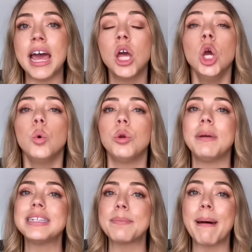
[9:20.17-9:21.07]
would be to
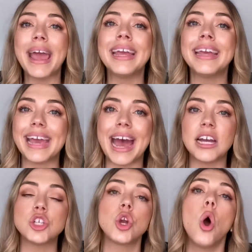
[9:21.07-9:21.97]
pay in cash
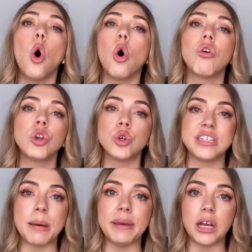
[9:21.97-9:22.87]
or on your
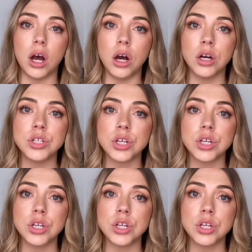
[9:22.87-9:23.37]
debit card